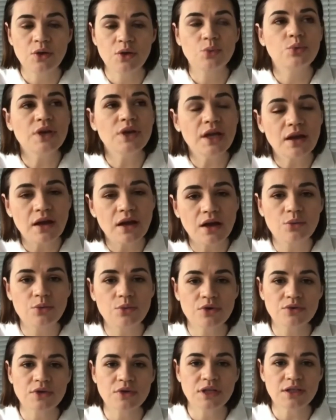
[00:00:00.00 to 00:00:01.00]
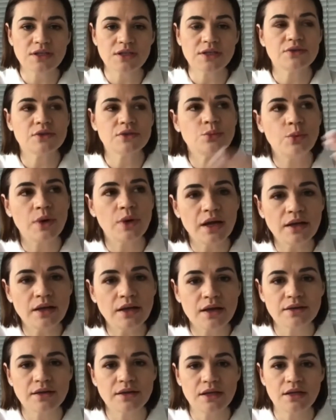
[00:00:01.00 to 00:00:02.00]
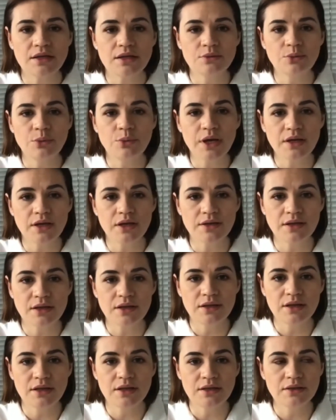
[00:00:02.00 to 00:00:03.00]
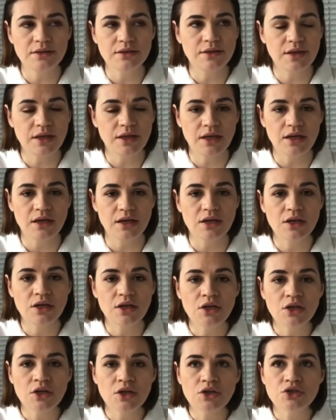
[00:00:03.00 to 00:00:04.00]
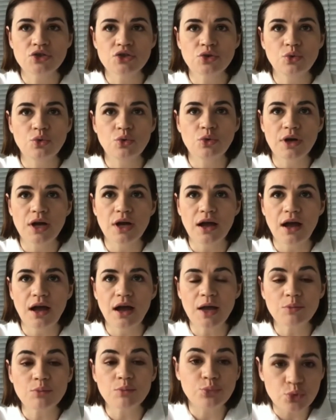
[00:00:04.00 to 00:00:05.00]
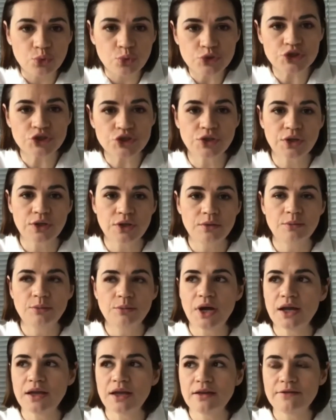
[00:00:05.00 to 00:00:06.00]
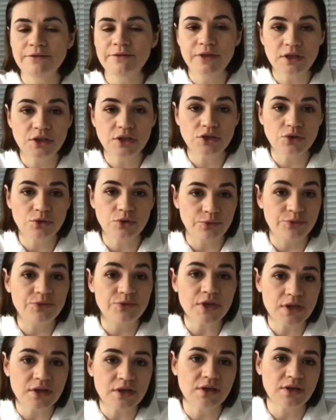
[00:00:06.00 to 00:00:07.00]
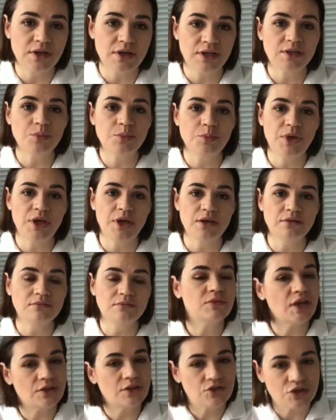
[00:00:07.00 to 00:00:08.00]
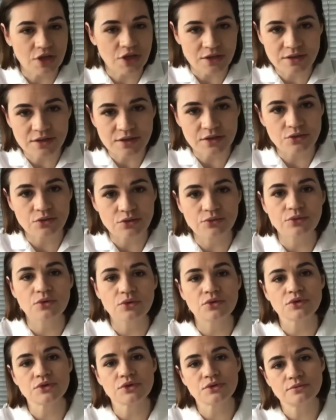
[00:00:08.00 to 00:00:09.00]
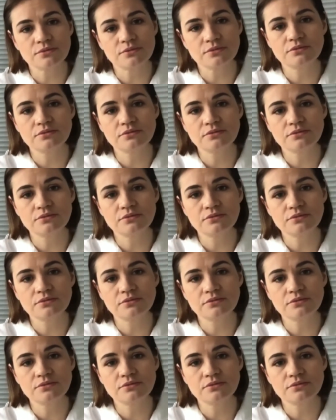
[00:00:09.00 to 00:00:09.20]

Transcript: Where are our relatives? Why are they there? So I'm pushed by feeling of fear and pain and justice, of course.